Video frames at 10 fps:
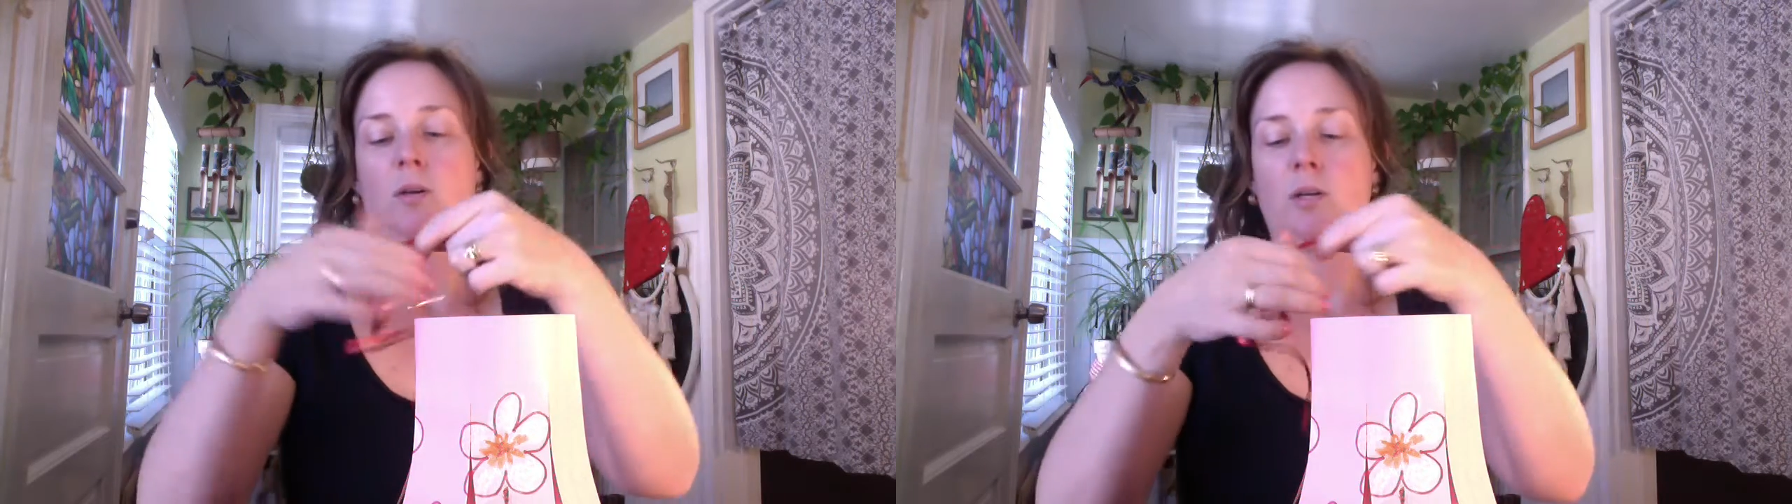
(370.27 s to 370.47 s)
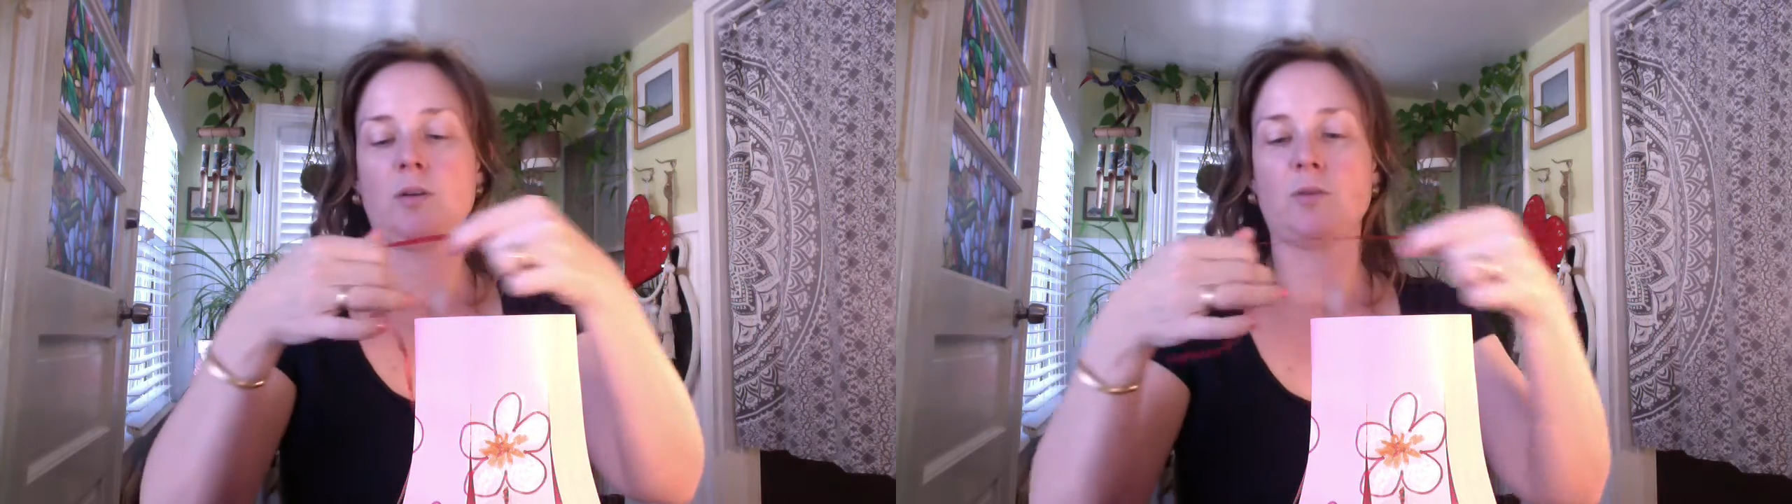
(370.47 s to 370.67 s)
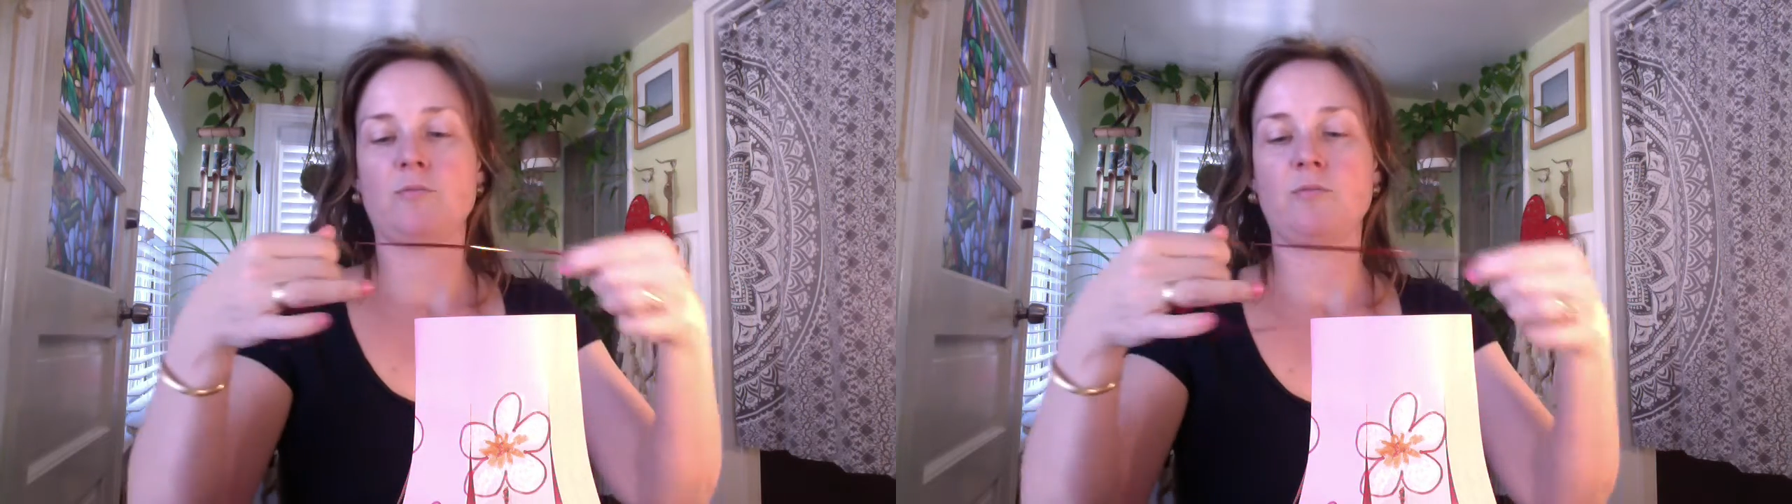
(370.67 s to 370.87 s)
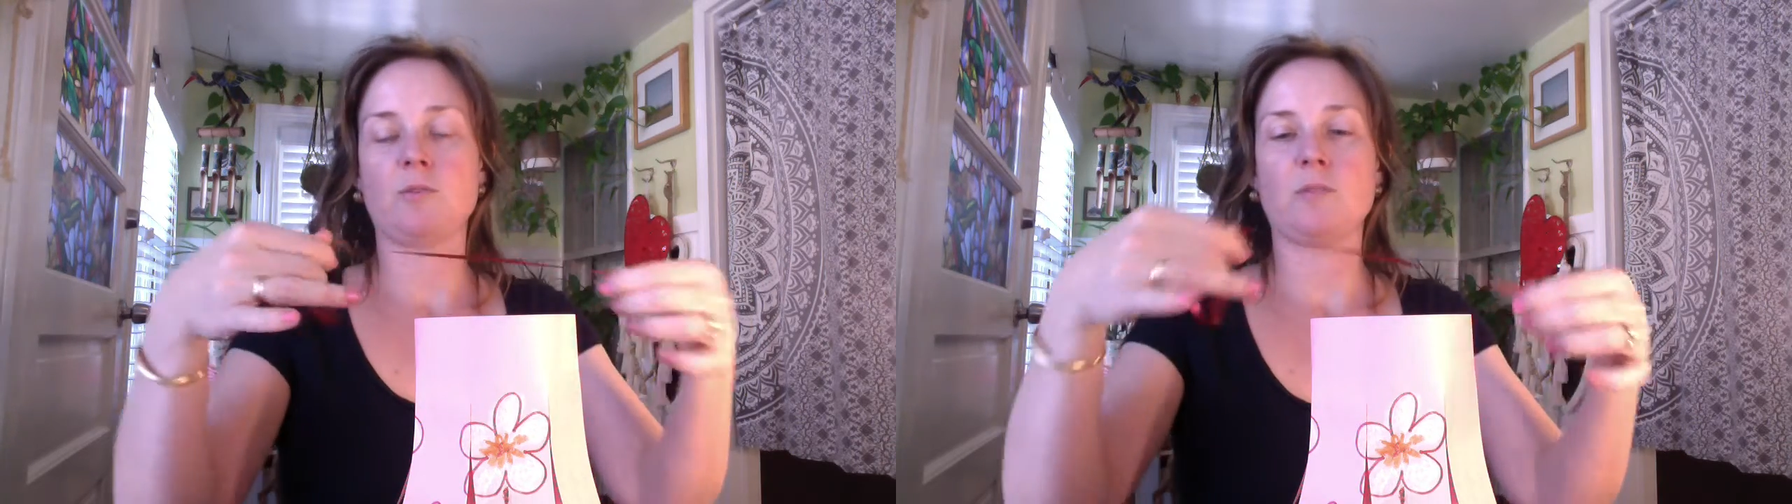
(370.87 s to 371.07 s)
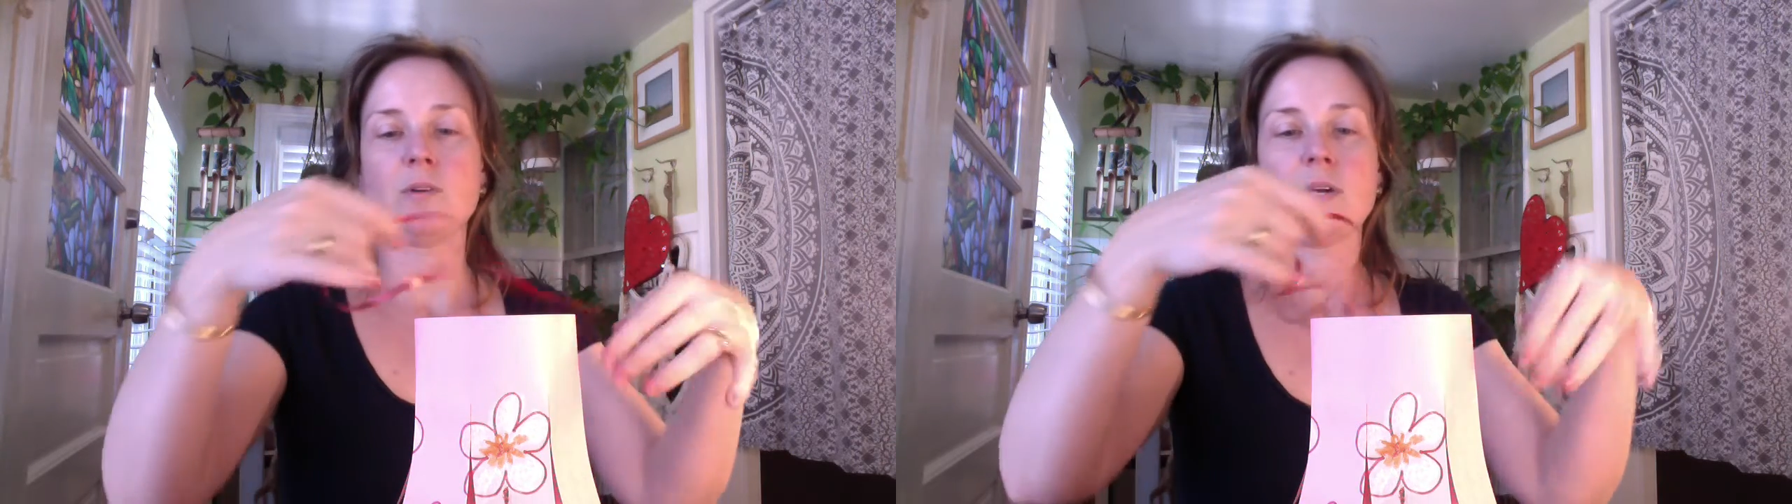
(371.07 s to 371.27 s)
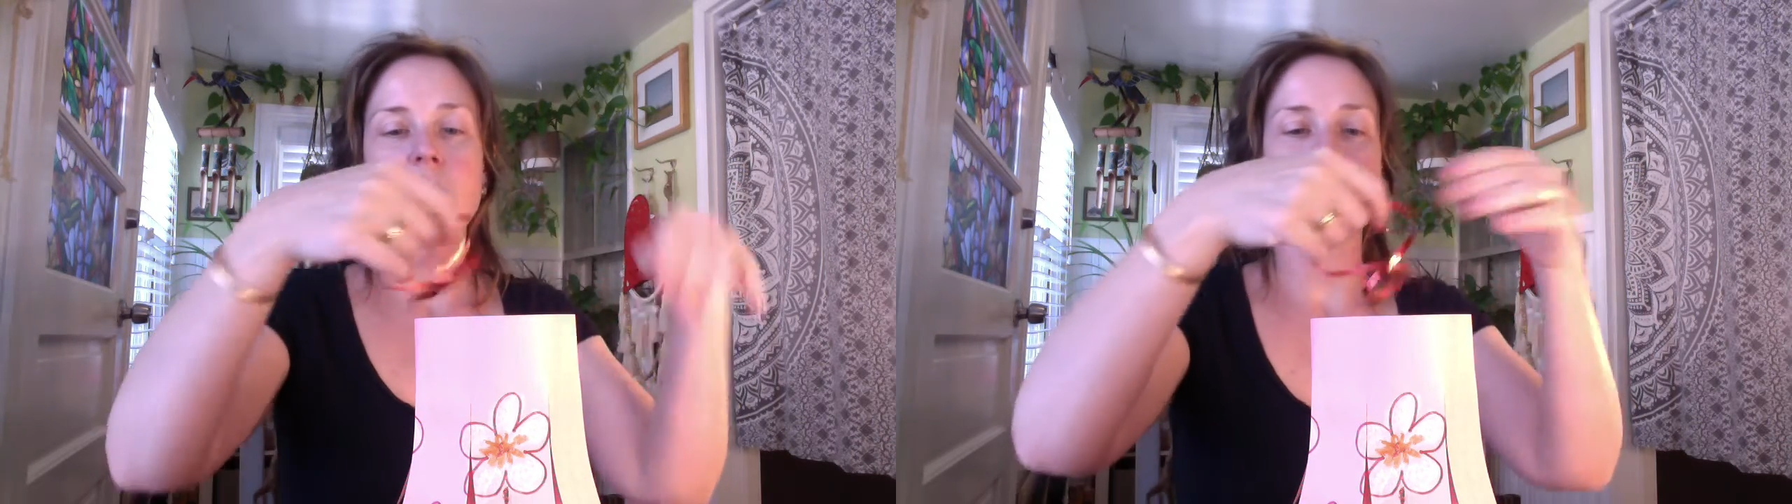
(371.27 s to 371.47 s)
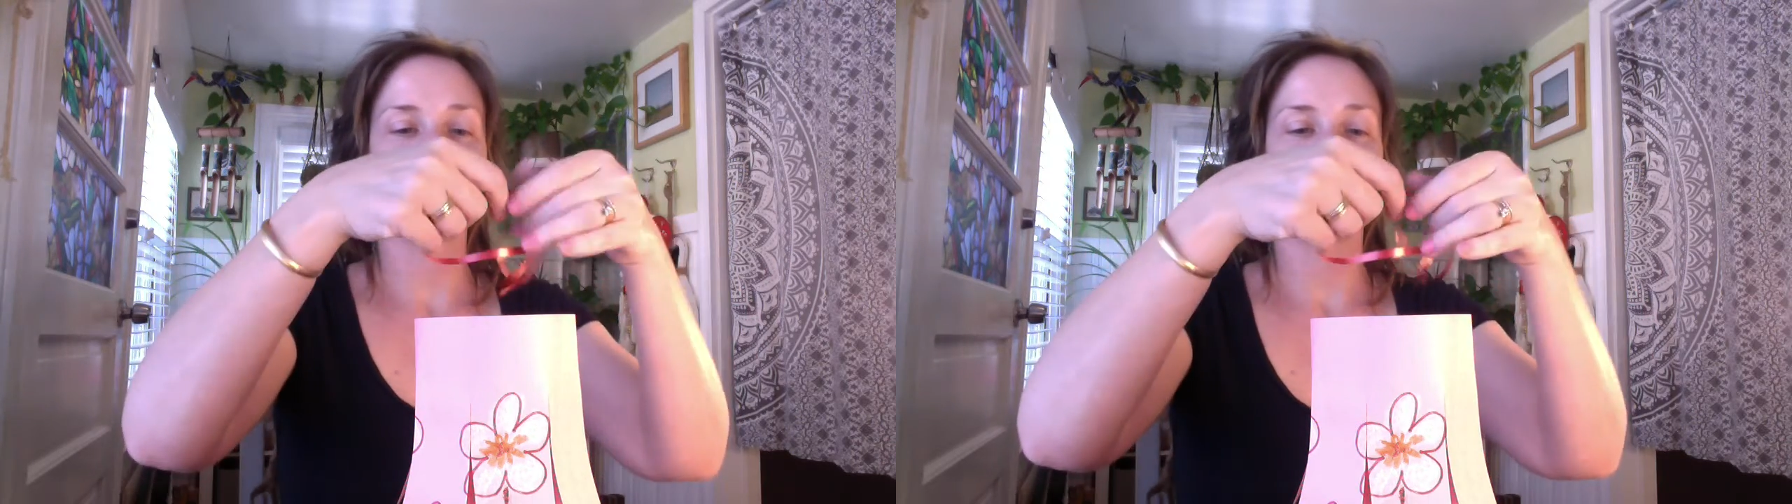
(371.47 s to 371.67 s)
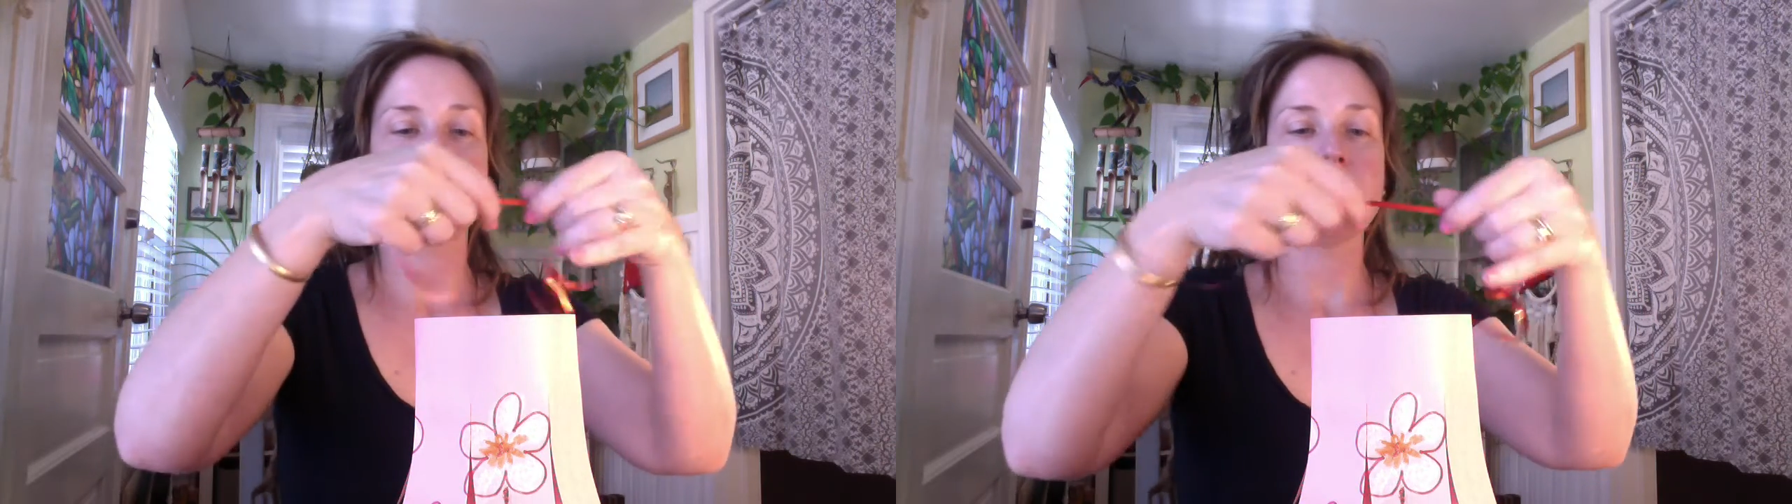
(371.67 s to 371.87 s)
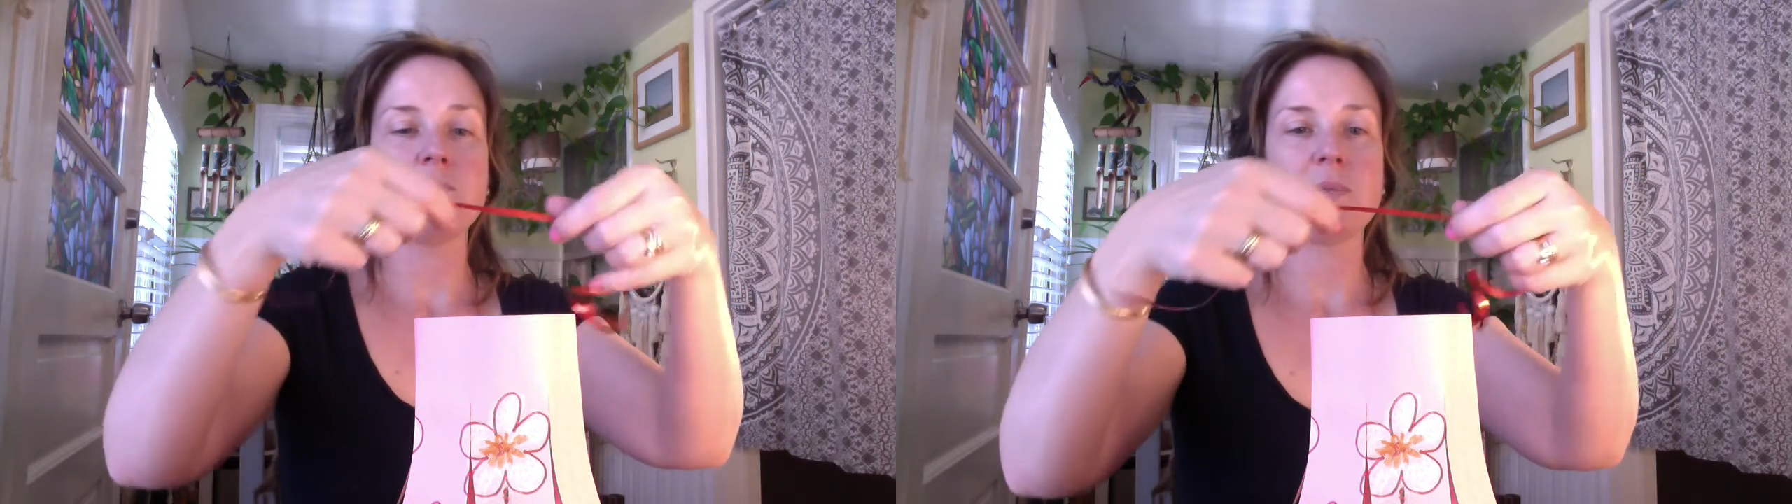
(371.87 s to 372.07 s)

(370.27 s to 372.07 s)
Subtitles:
I don't know if you ever had me for that,